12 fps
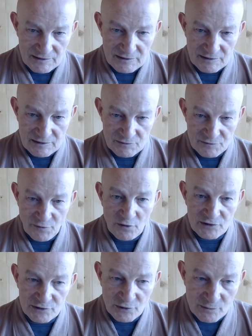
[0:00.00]
4
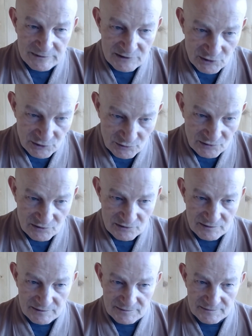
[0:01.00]
noble truths,
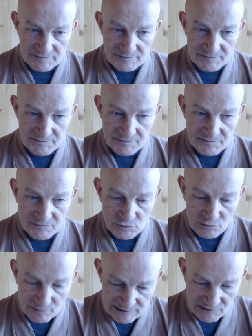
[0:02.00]
to
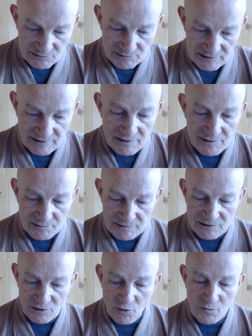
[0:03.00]
which we will
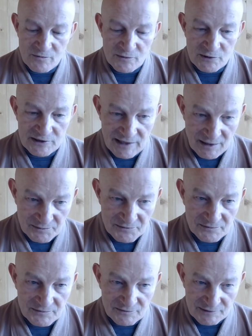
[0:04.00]
hopefully come
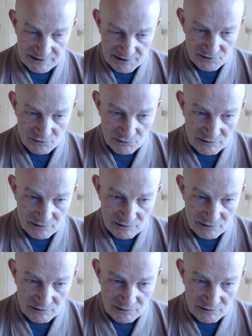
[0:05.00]
very soon.